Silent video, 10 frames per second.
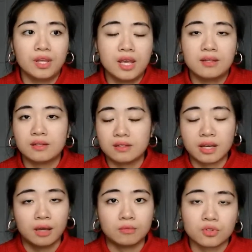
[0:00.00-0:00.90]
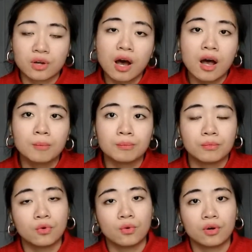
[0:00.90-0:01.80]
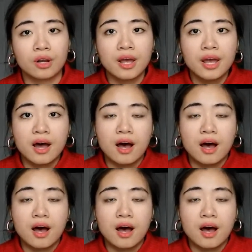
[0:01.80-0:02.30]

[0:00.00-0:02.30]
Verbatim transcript: in the time to come, or